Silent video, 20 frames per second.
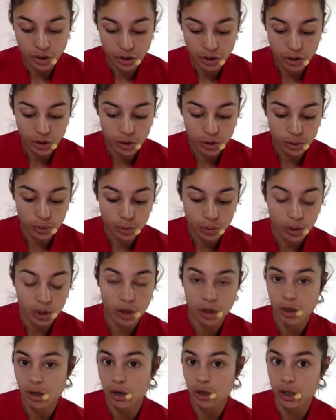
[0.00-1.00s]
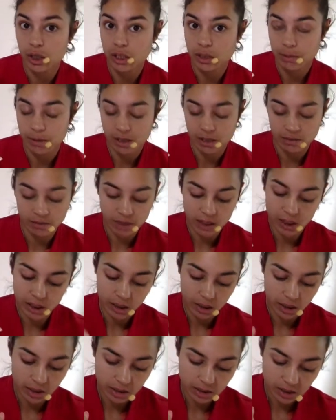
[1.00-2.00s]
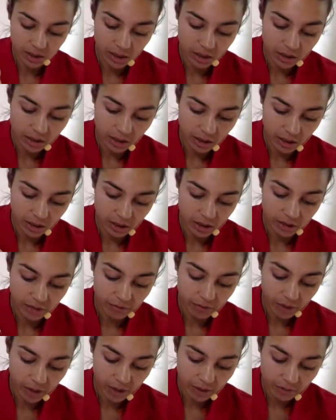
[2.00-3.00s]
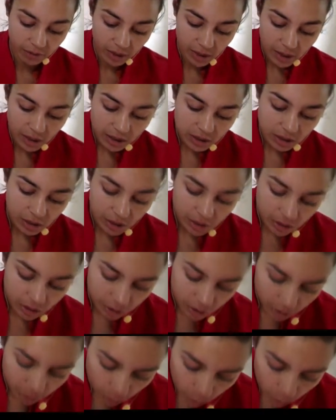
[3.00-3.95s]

you are going to look at specifically 9 to 5. So let's look at the